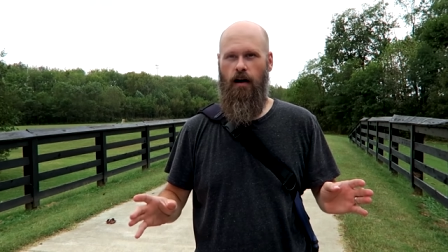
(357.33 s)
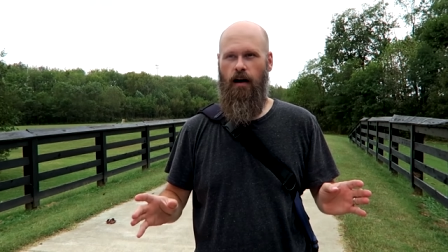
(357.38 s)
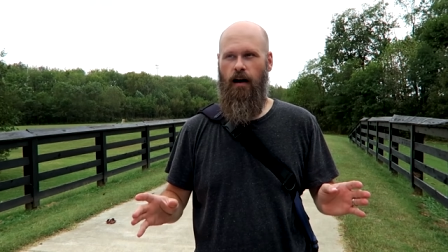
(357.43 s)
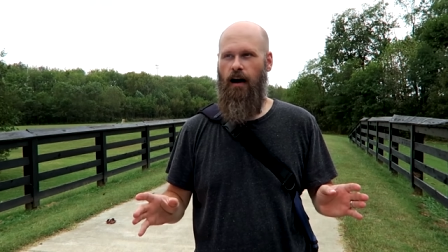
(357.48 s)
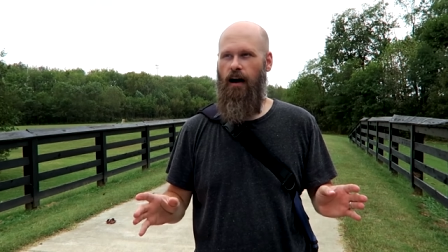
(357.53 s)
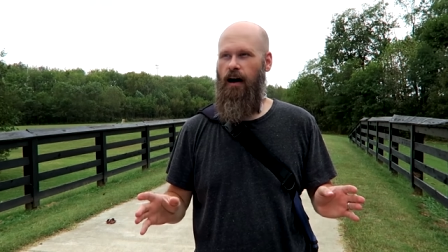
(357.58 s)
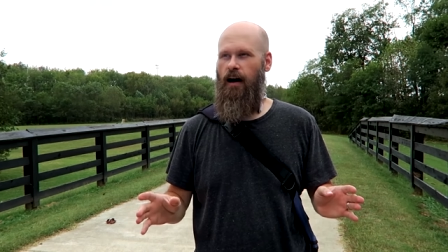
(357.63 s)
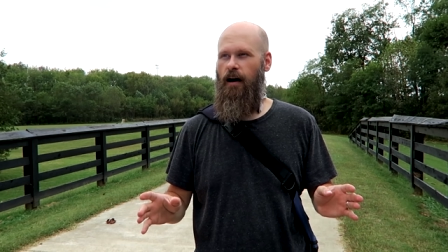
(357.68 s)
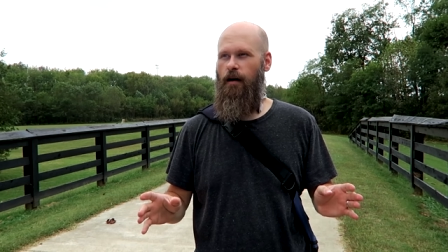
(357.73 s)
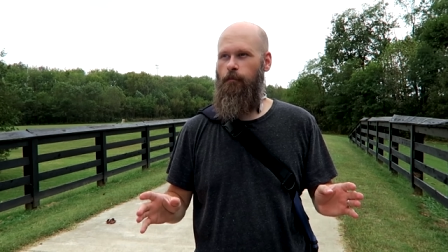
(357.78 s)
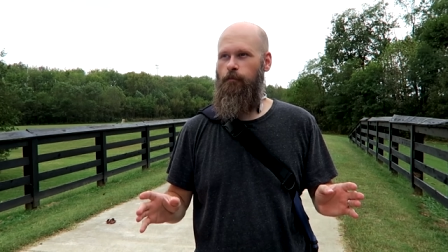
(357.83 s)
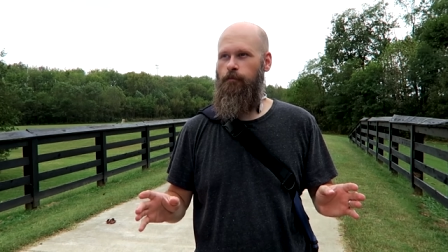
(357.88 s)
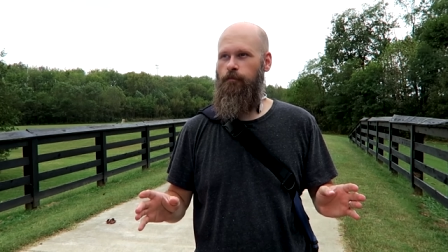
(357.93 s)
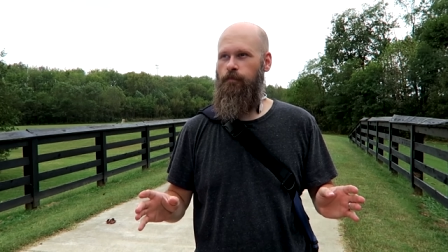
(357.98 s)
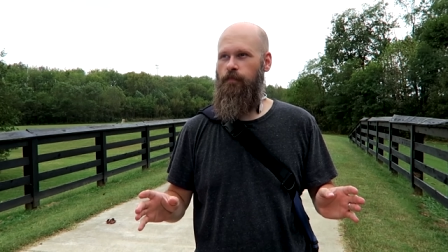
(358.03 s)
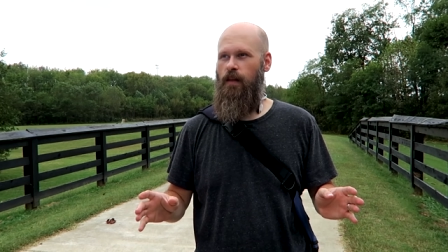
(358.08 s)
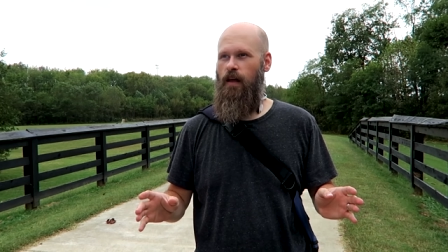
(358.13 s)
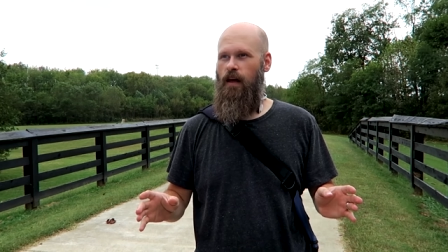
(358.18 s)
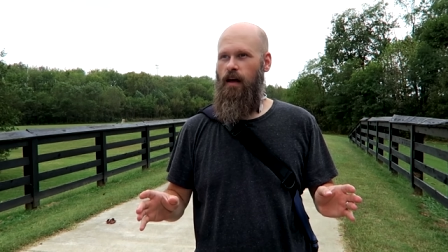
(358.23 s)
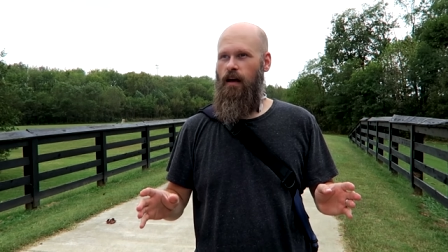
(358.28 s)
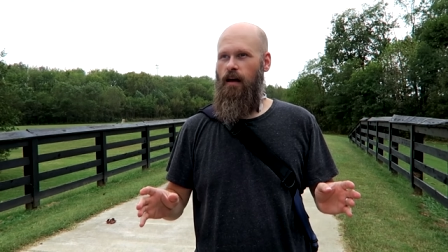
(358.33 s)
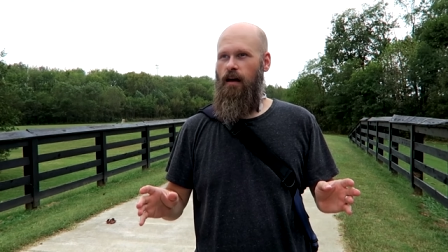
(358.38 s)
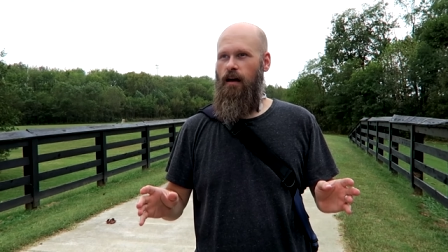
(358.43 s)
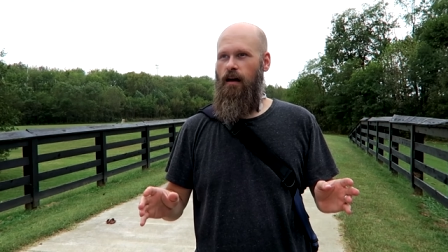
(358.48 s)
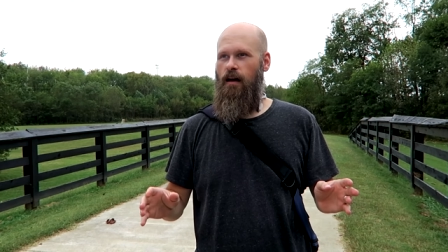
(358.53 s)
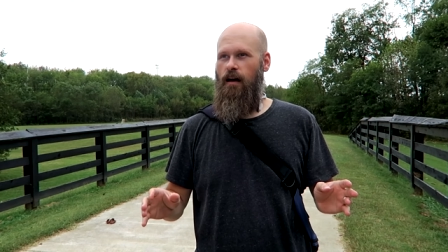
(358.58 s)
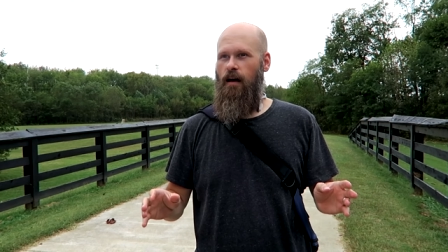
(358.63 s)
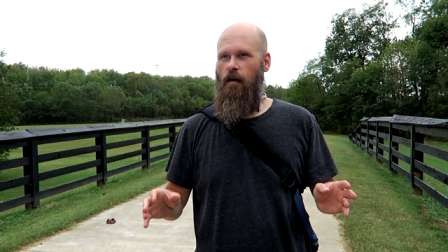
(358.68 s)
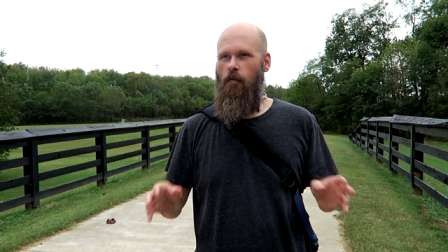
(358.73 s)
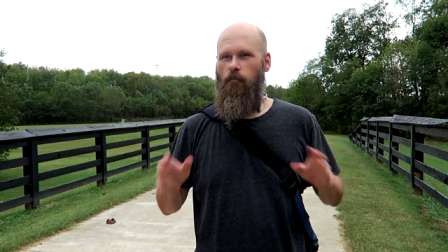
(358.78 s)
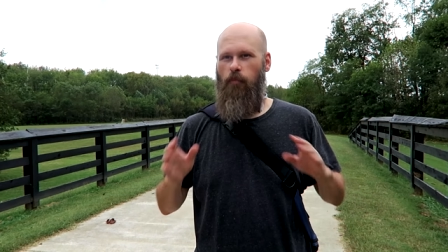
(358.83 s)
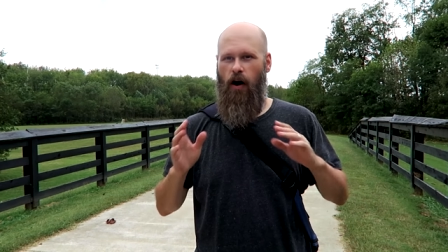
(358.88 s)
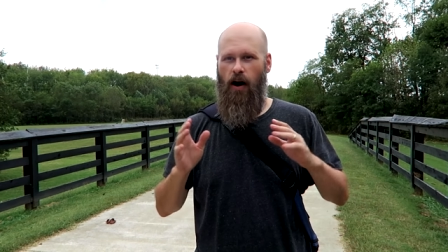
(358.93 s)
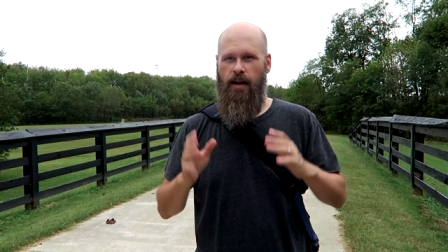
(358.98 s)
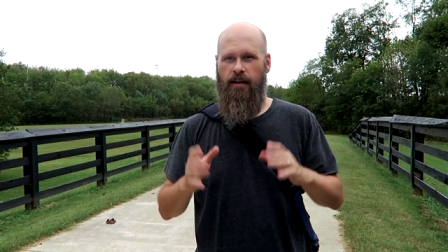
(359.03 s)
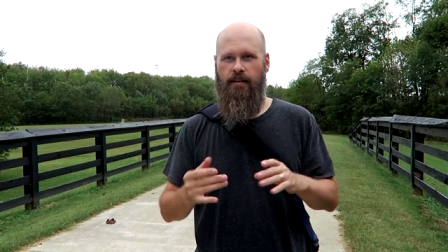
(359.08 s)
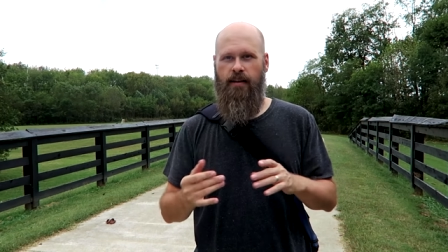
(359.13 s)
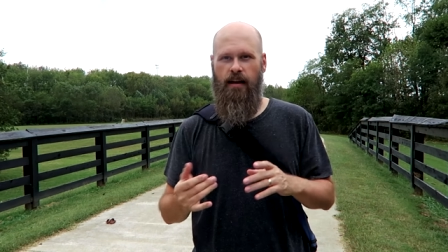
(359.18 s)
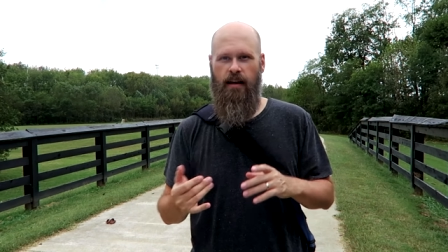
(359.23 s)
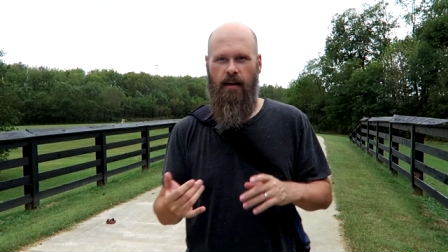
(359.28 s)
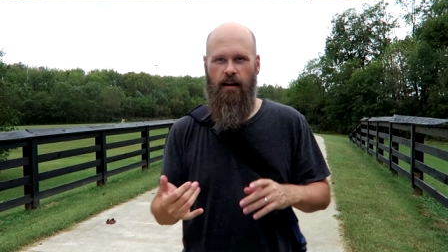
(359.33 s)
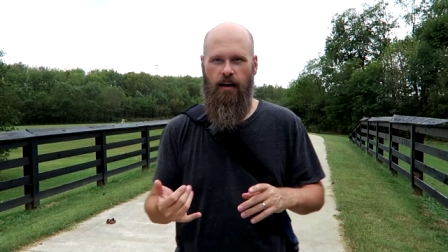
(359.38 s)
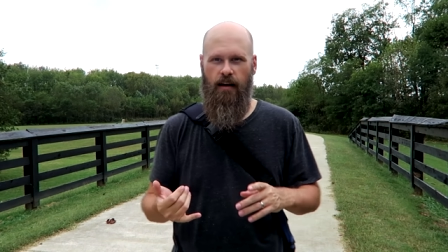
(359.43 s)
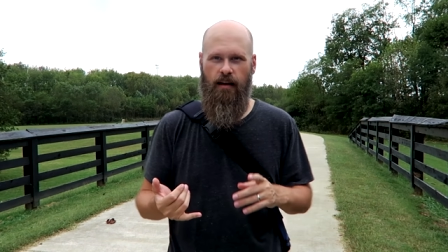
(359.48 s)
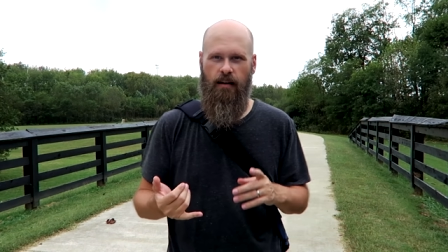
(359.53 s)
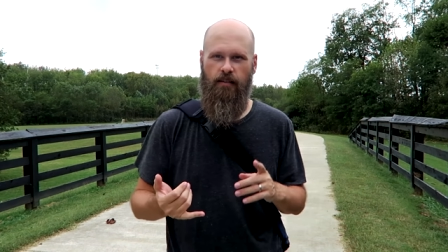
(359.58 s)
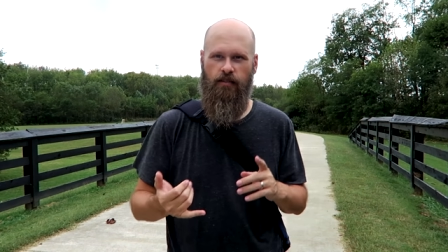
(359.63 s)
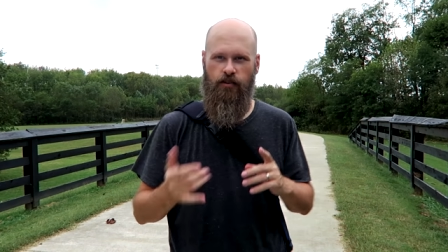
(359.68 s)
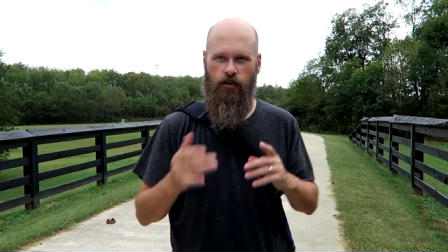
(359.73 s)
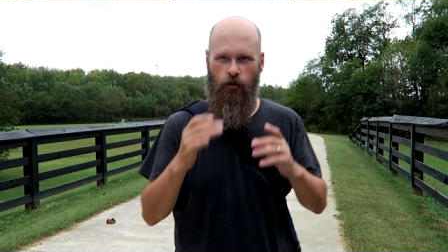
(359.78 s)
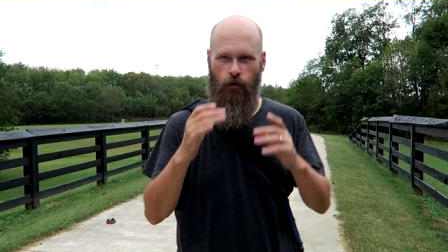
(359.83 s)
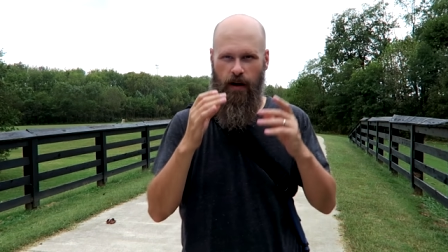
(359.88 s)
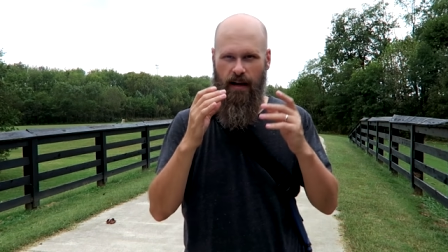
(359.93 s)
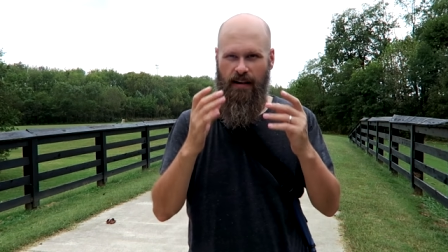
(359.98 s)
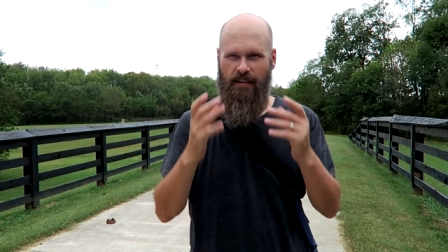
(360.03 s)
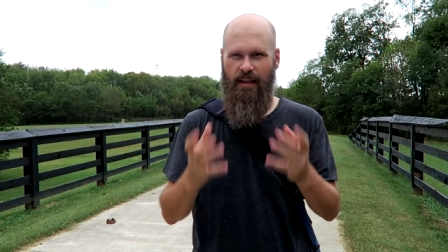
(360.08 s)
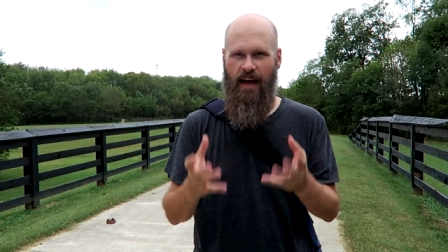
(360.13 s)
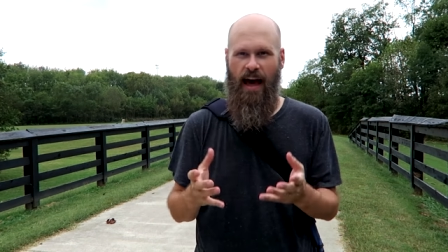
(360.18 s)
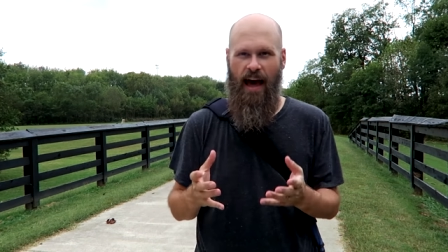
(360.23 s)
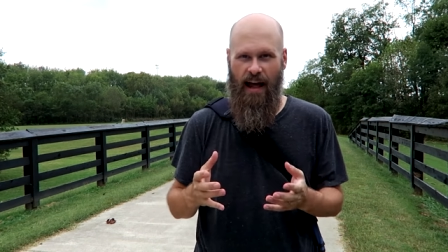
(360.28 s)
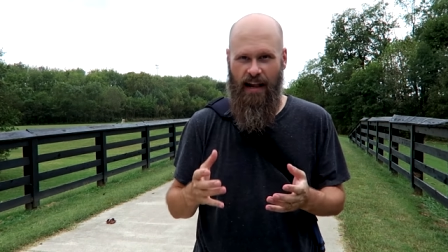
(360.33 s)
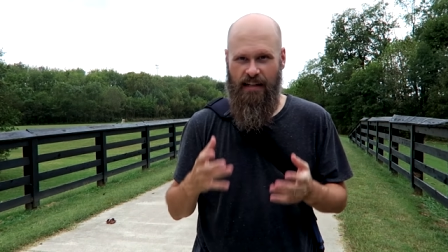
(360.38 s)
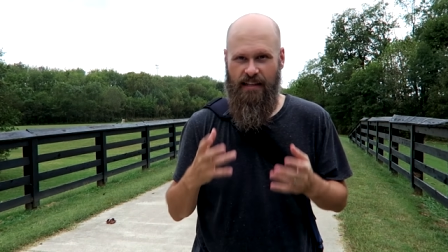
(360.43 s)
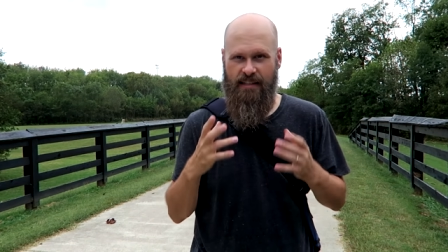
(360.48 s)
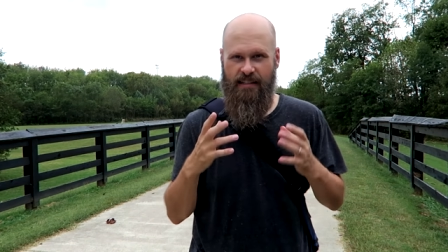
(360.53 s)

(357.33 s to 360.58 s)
But doing that,